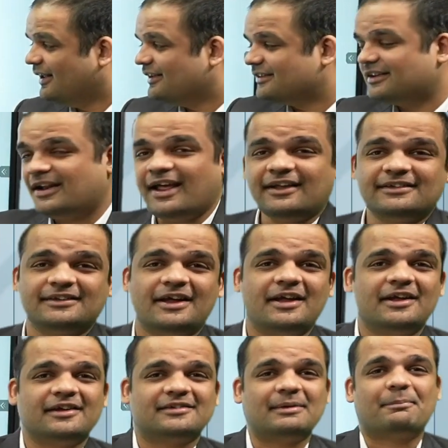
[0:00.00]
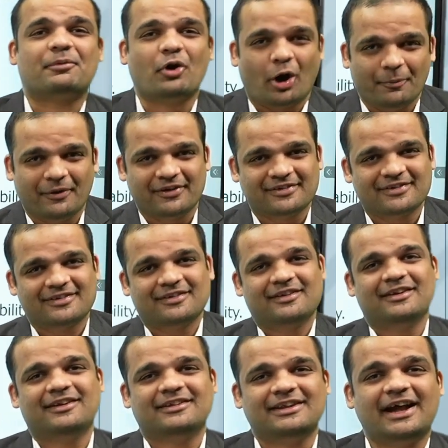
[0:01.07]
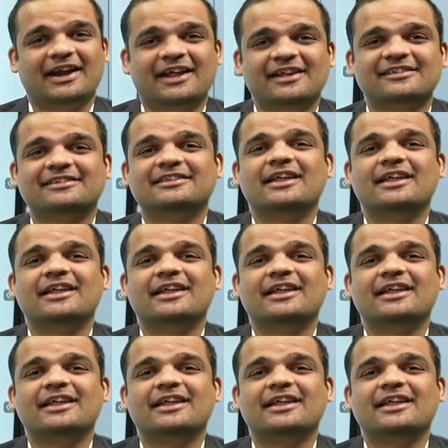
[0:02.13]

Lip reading: The next is the promise, that is